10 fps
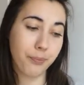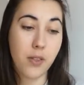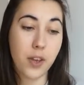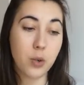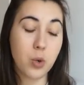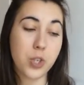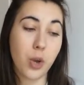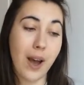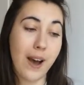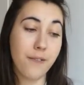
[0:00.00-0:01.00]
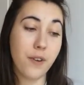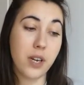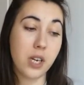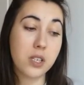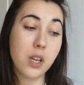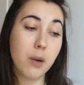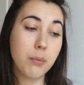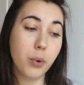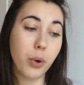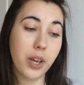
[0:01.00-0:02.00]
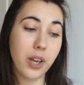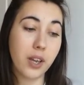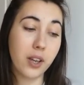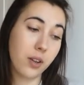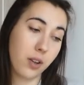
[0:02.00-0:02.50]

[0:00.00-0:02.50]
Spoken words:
They also have an example here.